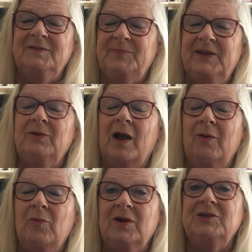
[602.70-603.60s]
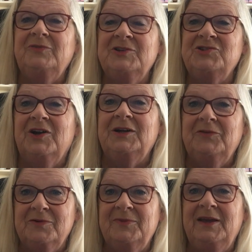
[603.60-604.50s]
just been a, a, wonderful journey
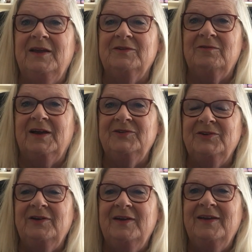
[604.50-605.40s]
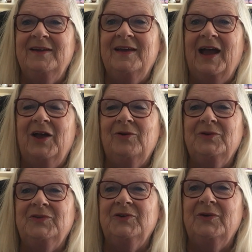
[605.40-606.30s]
for me as a writer and
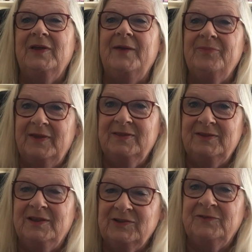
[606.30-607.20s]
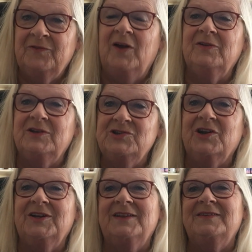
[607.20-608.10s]
also um, the, to follow the
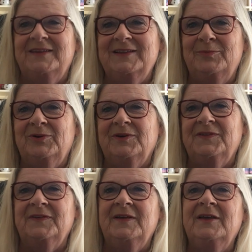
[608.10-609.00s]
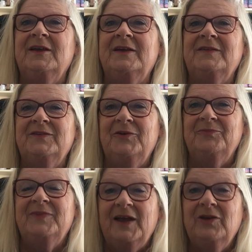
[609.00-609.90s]
journey that's in the books. So
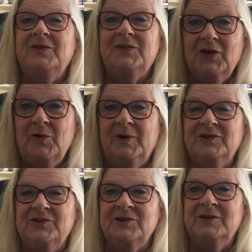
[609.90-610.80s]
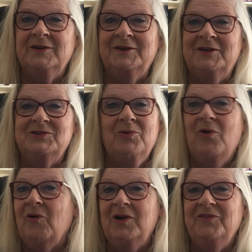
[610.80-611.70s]
thank you so much to
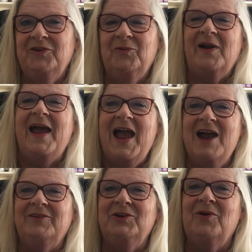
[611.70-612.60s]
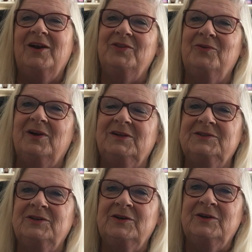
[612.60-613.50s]
all of you, wherever you are in the world,